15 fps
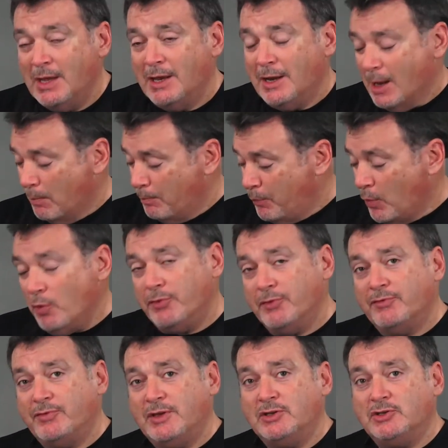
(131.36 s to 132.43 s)
Now, both
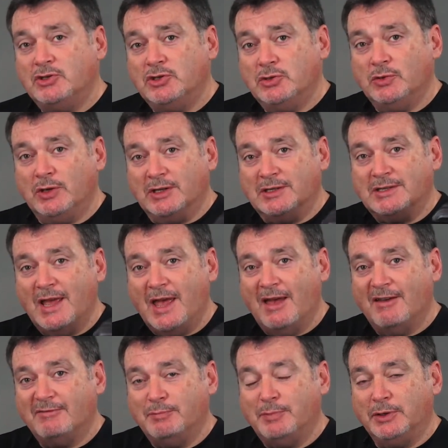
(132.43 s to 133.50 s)
of these units
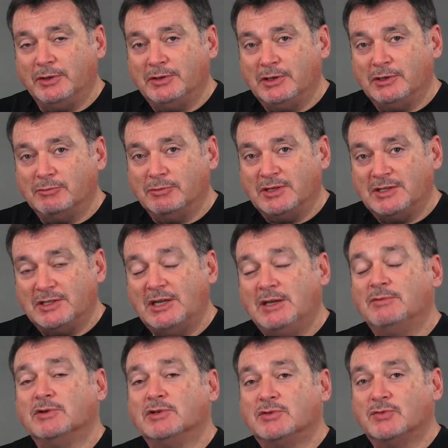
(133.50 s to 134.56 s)
have built-in
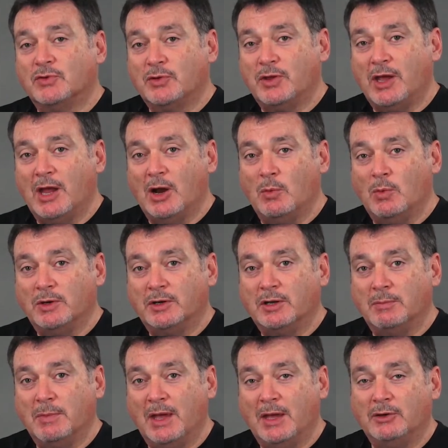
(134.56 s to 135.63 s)
receivers for the Air 1
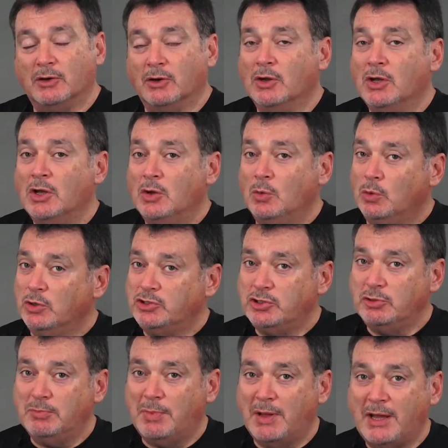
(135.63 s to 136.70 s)
Commander. Once
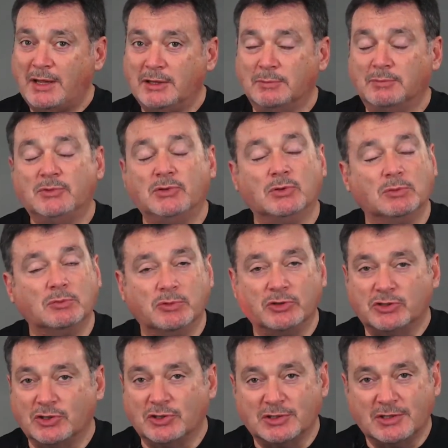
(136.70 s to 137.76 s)
you bind them to them,
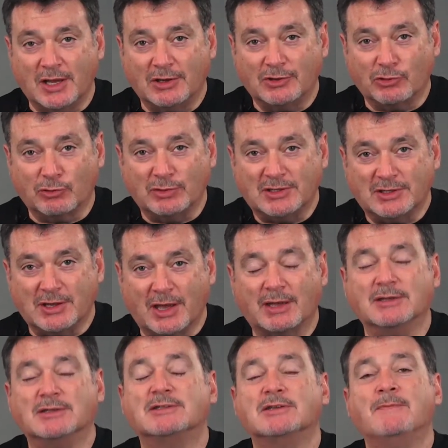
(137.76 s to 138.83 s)
which just takes 3
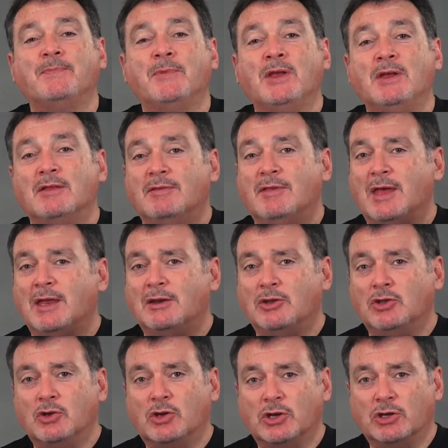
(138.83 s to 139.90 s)
seconds, then
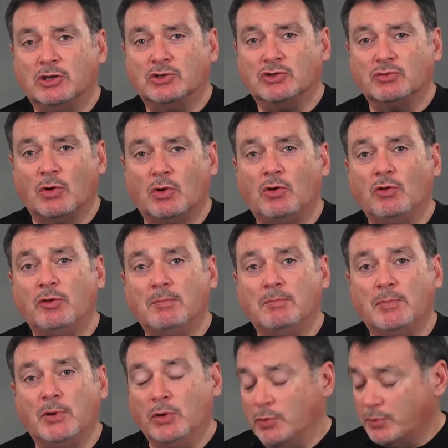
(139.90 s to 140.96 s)
you can control them
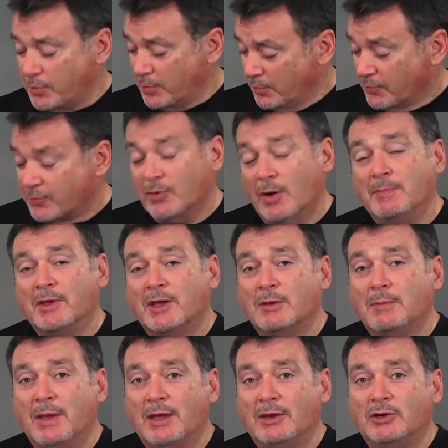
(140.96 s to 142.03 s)
both from the
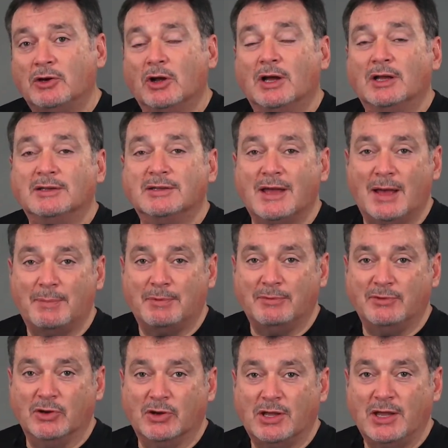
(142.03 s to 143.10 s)
Commander on top of
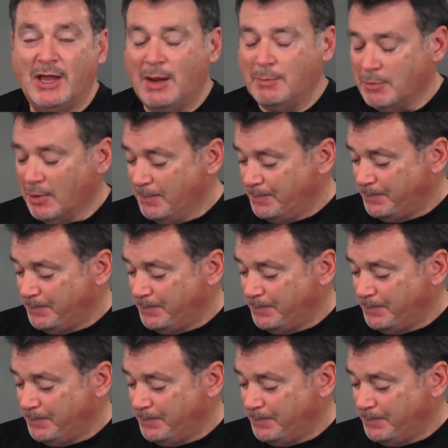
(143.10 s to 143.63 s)
your camera.